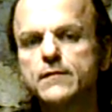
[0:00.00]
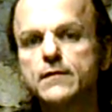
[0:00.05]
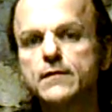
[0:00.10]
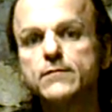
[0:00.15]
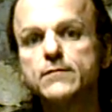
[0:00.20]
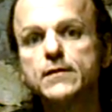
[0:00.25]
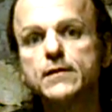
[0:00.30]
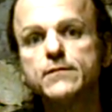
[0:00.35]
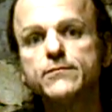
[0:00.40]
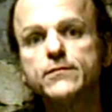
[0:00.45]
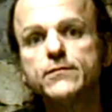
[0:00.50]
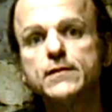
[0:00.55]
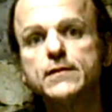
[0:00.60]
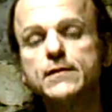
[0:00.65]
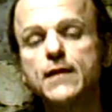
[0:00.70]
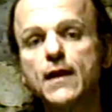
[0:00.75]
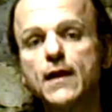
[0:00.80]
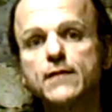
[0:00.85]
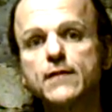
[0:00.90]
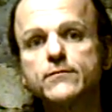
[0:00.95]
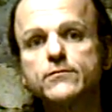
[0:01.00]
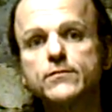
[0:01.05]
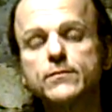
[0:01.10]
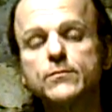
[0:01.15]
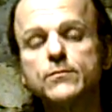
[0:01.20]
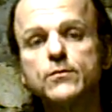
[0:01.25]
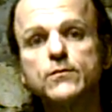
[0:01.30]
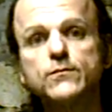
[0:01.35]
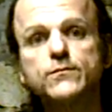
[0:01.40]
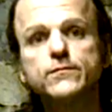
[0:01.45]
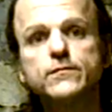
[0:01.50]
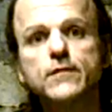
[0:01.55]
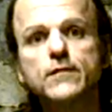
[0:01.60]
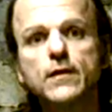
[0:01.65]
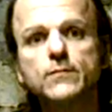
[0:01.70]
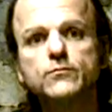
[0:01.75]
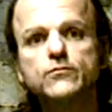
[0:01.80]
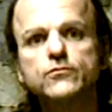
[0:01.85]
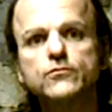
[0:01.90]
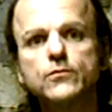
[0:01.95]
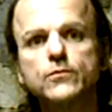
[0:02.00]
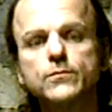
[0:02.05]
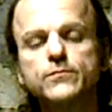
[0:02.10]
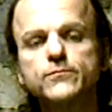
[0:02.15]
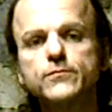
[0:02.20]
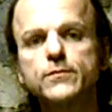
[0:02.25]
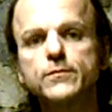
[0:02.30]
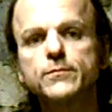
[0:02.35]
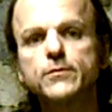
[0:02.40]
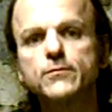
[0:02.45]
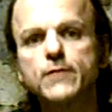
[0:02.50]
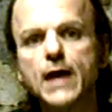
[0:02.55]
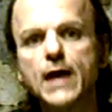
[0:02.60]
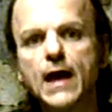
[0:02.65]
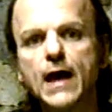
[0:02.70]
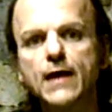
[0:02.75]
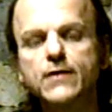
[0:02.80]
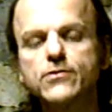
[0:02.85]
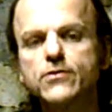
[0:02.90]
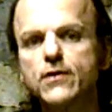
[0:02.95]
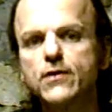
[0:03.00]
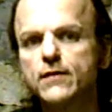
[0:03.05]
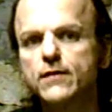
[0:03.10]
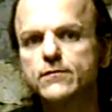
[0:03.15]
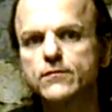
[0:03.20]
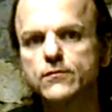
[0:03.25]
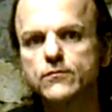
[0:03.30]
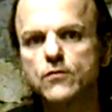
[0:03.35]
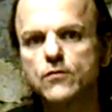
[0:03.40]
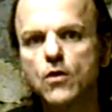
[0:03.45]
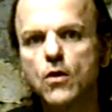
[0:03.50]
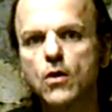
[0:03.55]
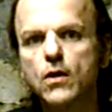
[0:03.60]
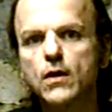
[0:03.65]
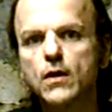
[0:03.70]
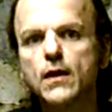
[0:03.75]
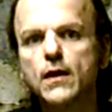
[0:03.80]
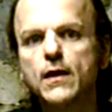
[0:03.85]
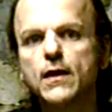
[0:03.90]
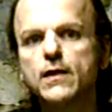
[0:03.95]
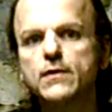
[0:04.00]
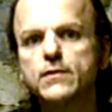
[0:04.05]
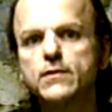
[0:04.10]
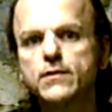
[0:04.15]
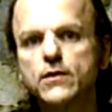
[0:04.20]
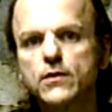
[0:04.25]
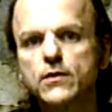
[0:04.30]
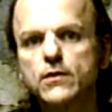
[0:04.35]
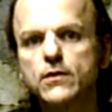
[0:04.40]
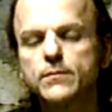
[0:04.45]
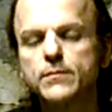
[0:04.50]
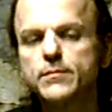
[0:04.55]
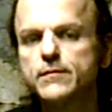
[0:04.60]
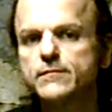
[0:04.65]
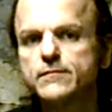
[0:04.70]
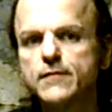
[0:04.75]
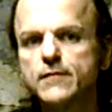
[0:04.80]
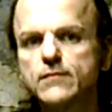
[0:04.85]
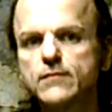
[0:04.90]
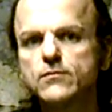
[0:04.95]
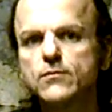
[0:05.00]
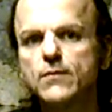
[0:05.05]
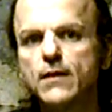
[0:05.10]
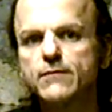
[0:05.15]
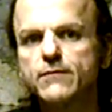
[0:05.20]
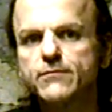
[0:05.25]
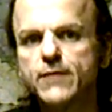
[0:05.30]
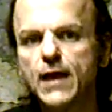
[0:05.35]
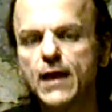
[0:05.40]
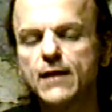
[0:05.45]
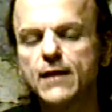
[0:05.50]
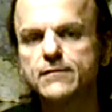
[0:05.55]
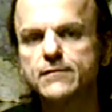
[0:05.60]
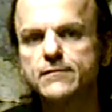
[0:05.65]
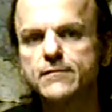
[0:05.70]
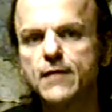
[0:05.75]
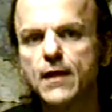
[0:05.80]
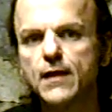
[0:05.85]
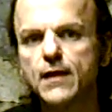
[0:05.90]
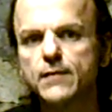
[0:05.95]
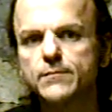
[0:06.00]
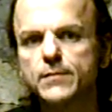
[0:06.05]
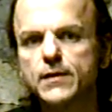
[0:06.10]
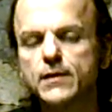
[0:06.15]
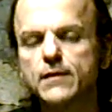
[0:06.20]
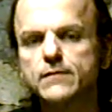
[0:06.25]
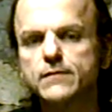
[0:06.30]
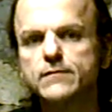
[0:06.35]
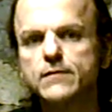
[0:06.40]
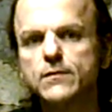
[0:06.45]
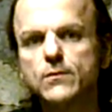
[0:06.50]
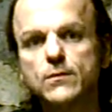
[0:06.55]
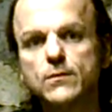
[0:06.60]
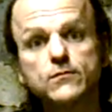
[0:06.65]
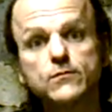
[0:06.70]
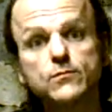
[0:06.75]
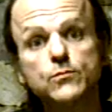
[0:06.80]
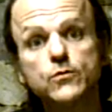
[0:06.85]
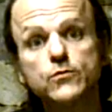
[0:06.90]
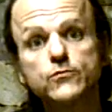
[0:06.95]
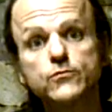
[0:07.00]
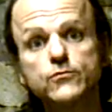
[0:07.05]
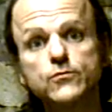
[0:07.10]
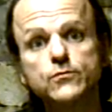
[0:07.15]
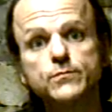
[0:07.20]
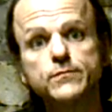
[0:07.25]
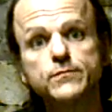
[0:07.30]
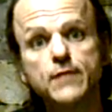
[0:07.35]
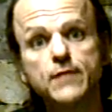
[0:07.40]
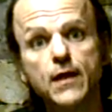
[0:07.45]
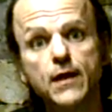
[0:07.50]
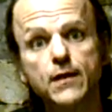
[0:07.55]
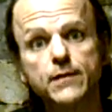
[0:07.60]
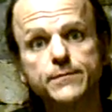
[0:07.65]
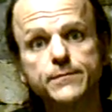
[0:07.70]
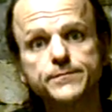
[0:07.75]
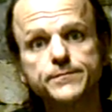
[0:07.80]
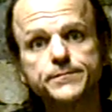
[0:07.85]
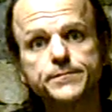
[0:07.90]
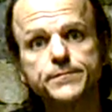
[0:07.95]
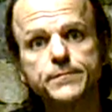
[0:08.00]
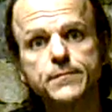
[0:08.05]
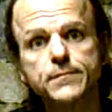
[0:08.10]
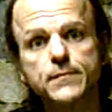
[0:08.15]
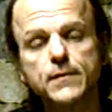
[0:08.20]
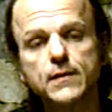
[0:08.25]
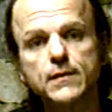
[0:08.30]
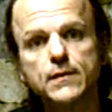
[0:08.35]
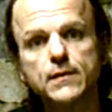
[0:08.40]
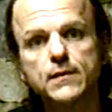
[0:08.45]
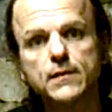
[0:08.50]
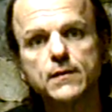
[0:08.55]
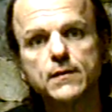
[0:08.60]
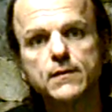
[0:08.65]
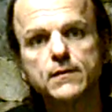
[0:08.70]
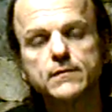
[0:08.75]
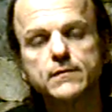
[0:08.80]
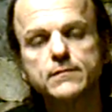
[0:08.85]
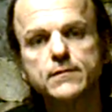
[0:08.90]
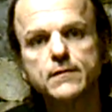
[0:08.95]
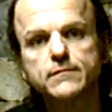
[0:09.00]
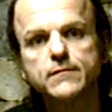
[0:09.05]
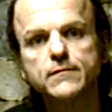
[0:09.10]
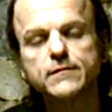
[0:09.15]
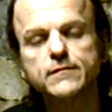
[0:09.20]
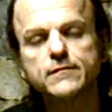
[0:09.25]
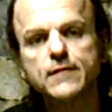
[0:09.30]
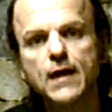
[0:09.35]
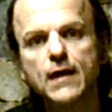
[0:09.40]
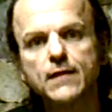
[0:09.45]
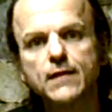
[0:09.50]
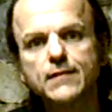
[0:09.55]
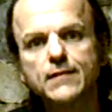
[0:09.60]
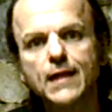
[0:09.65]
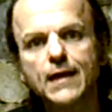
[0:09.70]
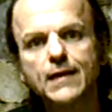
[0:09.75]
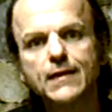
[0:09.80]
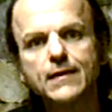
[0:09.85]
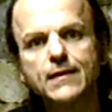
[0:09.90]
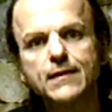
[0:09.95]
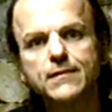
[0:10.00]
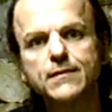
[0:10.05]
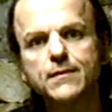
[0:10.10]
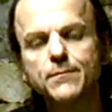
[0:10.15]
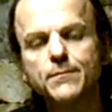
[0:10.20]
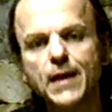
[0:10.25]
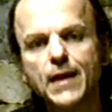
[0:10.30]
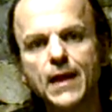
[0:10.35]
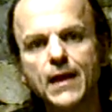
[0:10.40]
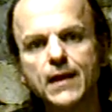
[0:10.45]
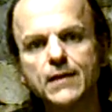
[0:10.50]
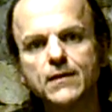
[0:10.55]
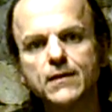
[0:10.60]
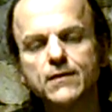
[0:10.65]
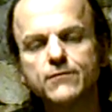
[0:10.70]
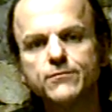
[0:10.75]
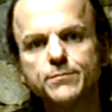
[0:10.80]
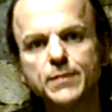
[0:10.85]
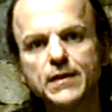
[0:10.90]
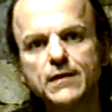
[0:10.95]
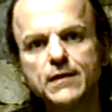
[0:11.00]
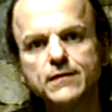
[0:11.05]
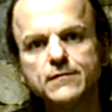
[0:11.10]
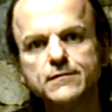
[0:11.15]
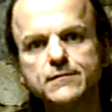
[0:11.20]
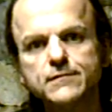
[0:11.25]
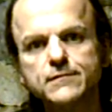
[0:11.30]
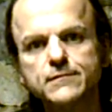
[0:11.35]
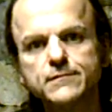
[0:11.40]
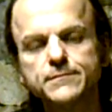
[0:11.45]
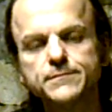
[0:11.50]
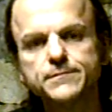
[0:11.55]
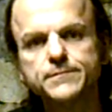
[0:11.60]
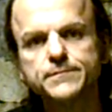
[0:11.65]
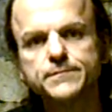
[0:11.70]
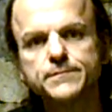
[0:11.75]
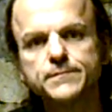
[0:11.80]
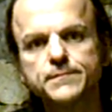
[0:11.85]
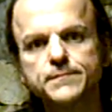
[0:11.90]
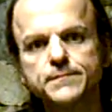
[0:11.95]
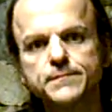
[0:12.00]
Because even if he does remove some troops from Iraq, chances are they're going to be sent to Afghanistan because he wants more troops there. Does this sound like the man of peace?